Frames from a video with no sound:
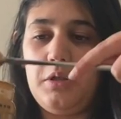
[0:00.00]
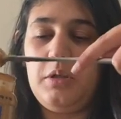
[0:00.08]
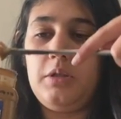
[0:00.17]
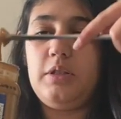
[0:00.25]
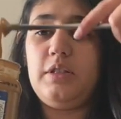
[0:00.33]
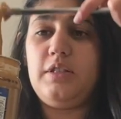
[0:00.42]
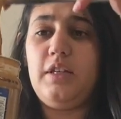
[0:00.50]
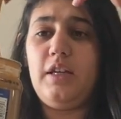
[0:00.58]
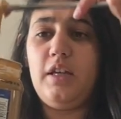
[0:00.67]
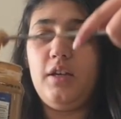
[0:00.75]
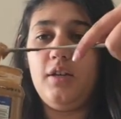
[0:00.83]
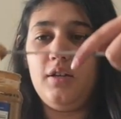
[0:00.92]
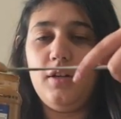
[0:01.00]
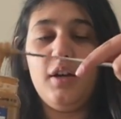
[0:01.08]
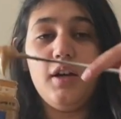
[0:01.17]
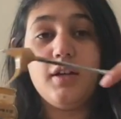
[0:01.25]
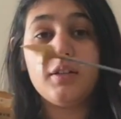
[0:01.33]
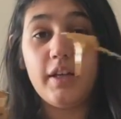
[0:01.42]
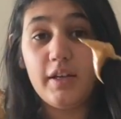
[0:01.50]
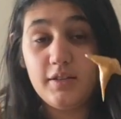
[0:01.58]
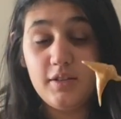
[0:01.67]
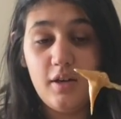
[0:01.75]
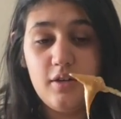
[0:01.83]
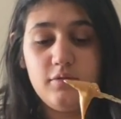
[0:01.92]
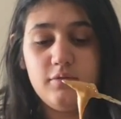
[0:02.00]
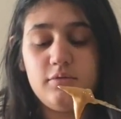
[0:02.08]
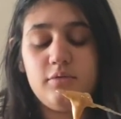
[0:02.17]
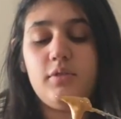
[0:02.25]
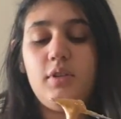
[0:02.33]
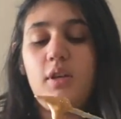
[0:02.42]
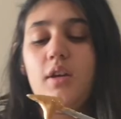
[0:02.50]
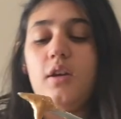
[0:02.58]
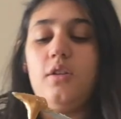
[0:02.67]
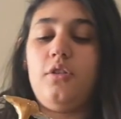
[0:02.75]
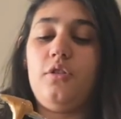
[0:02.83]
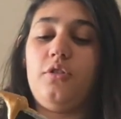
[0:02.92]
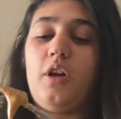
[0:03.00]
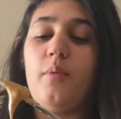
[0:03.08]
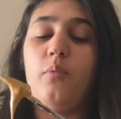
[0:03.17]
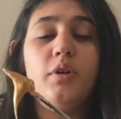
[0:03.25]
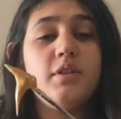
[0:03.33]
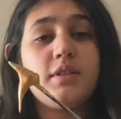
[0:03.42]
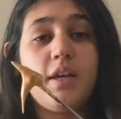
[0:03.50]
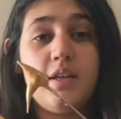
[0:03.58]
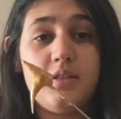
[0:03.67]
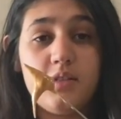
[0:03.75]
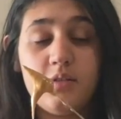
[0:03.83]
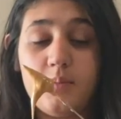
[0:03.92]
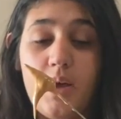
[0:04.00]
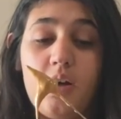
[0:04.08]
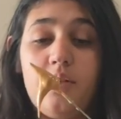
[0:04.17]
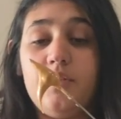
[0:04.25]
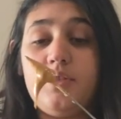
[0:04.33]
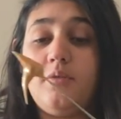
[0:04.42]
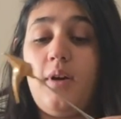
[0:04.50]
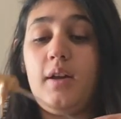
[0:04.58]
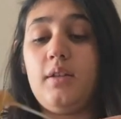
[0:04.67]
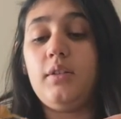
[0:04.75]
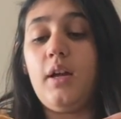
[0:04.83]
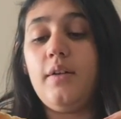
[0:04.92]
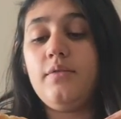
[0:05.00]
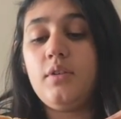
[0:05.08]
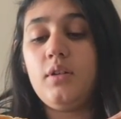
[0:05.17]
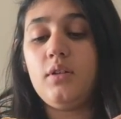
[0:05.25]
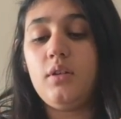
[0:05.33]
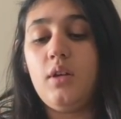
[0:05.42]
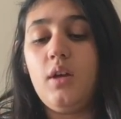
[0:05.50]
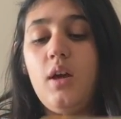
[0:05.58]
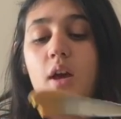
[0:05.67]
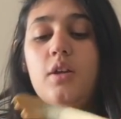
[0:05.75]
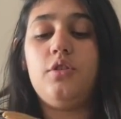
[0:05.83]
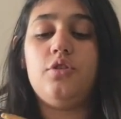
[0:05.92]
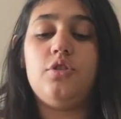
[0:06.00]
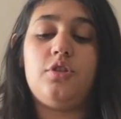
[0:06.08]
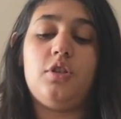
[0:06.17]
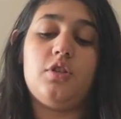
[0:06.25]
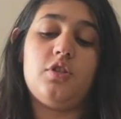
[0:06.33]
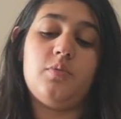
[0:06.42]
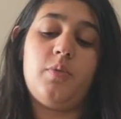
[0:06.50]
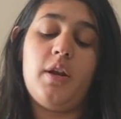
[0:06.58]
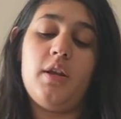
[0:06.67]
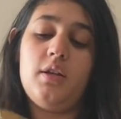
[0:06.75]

sticky, like so. You're gonna grab one slice, doesn't matter if it's the right or the left, and you're just gonna spread it